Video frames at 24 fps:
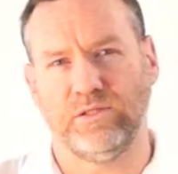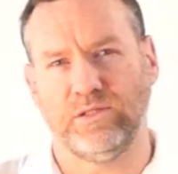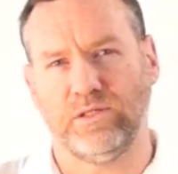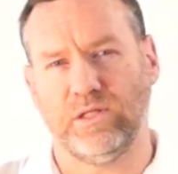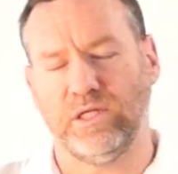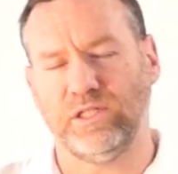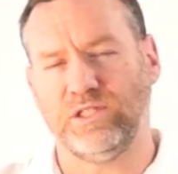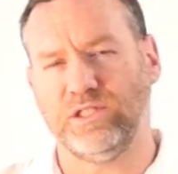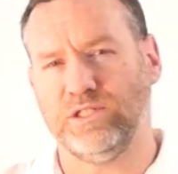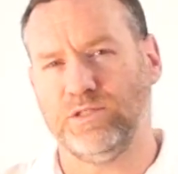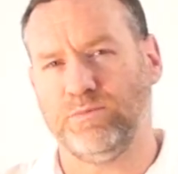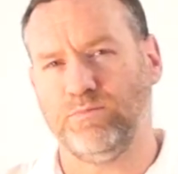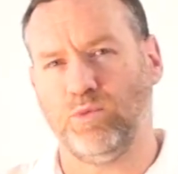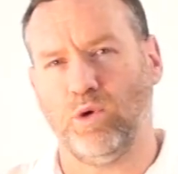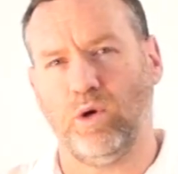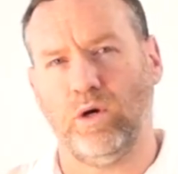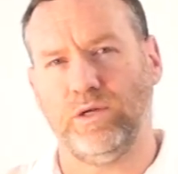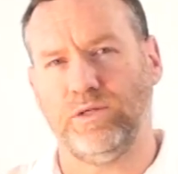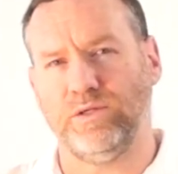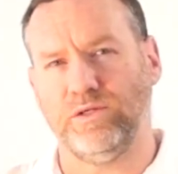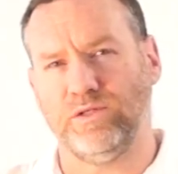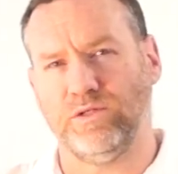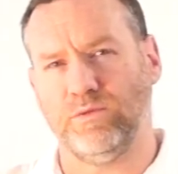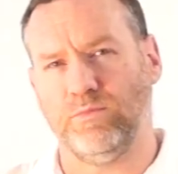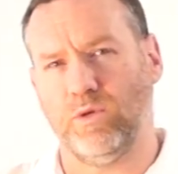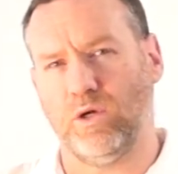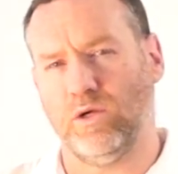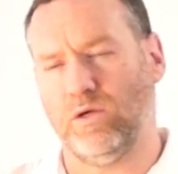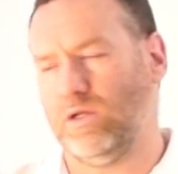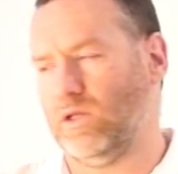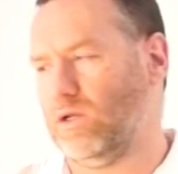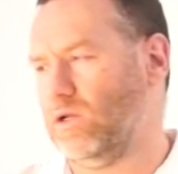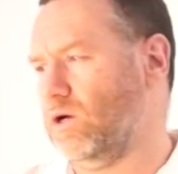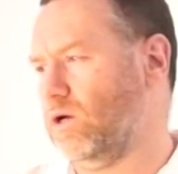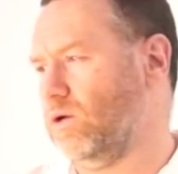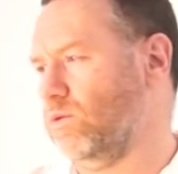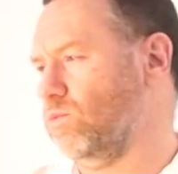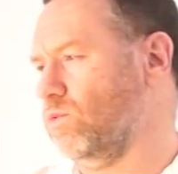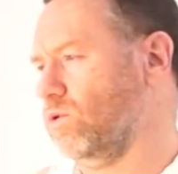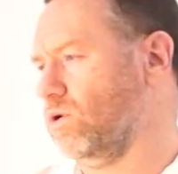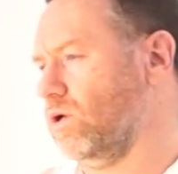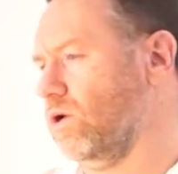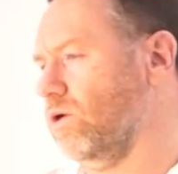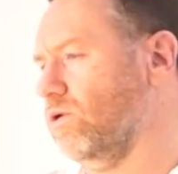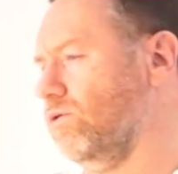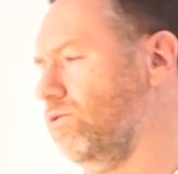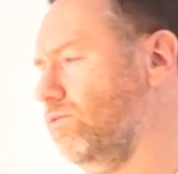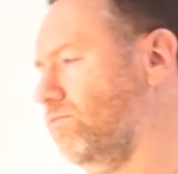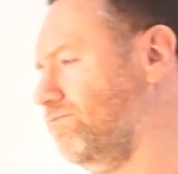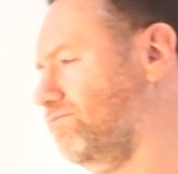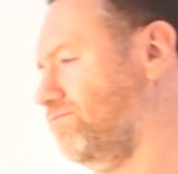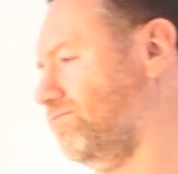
so that's as bright as the modelling light will go.